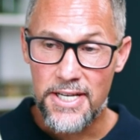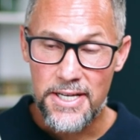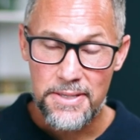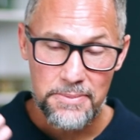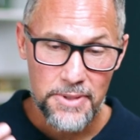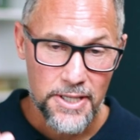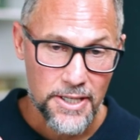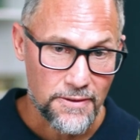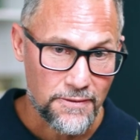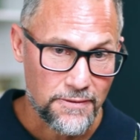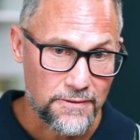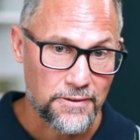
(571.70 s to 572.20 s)
DIM
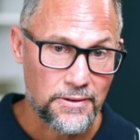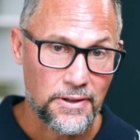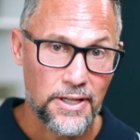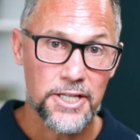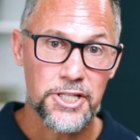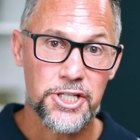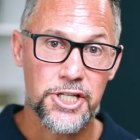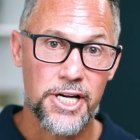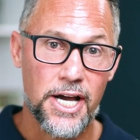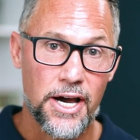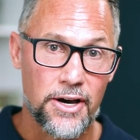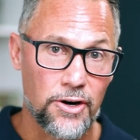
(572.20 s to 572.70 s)
can
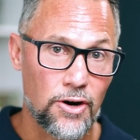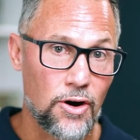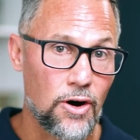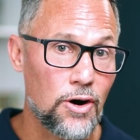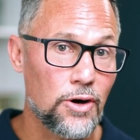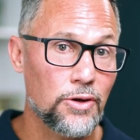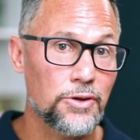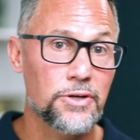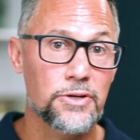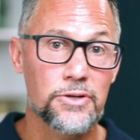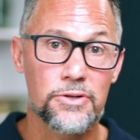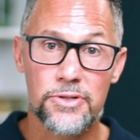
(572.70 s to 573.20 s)
flush out
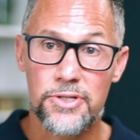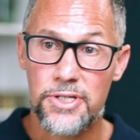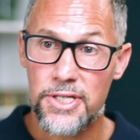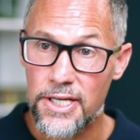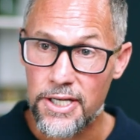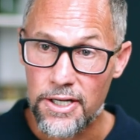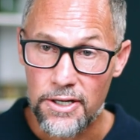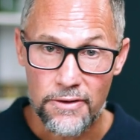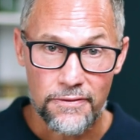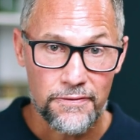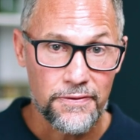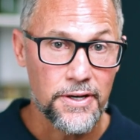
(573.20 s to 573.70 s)
all those
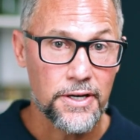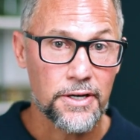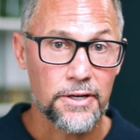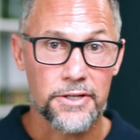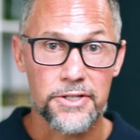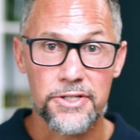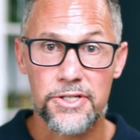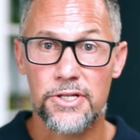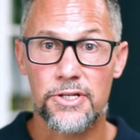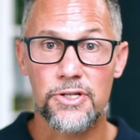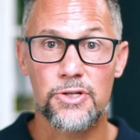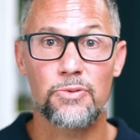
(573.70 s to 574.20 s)

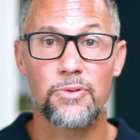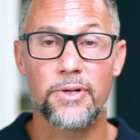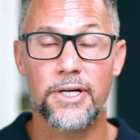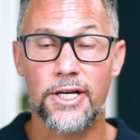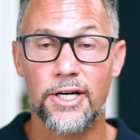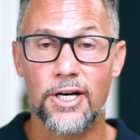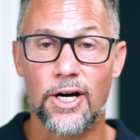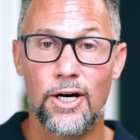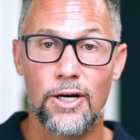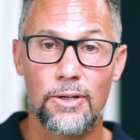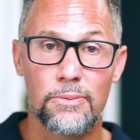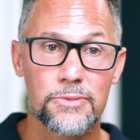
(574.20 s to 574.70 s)
interferences when
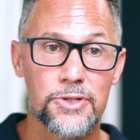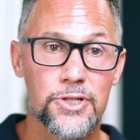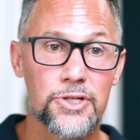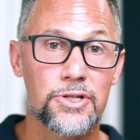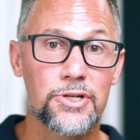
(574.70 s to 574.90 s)
it comes